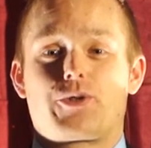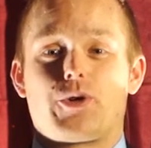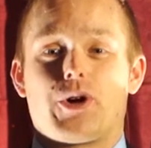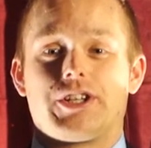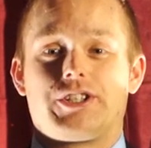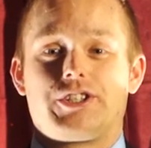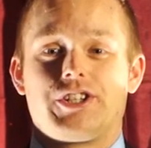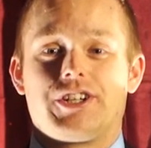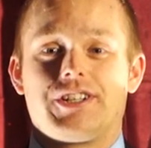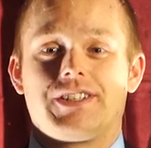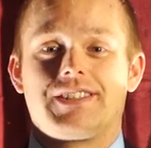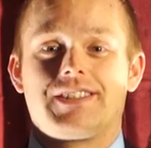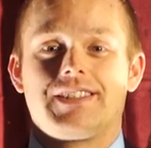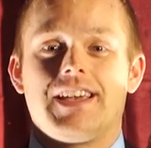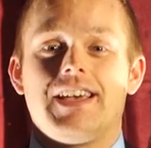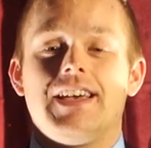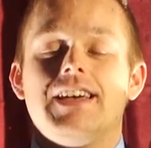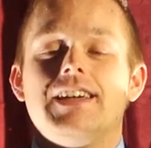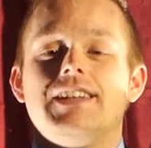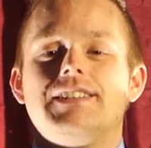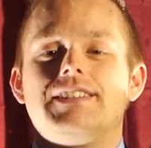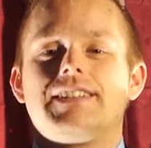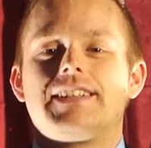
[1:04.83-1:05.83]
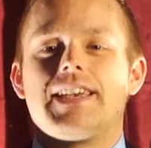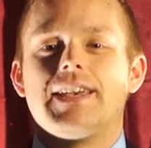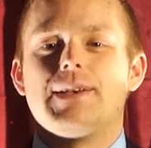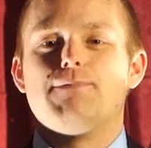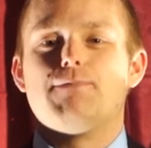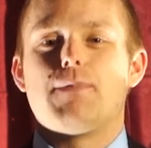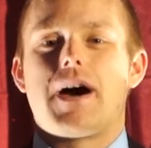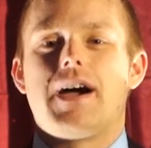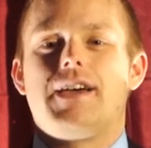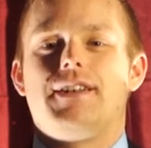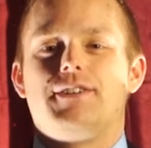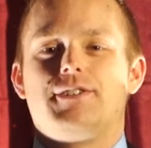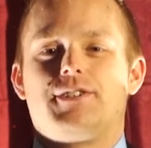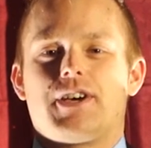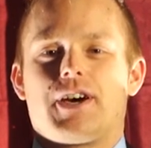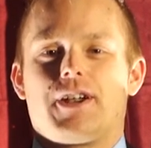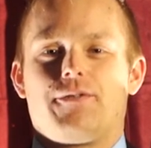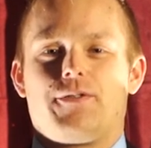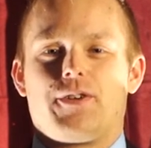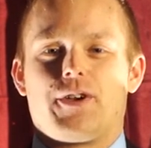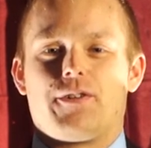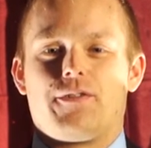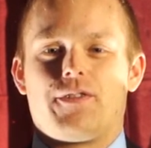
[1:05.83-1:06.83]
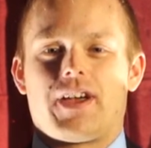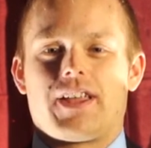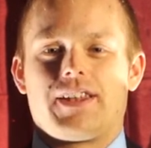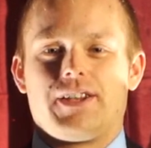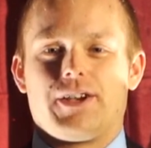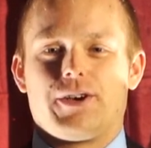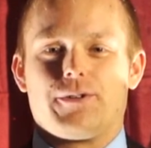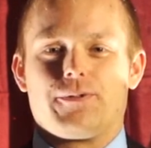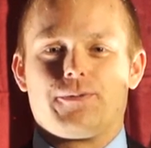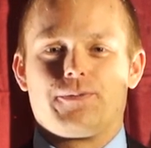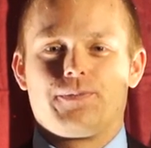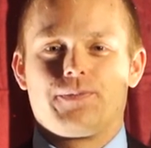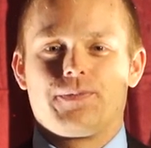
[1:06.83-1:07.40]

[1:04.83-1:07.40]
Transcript: questions to keep minors out of your venue.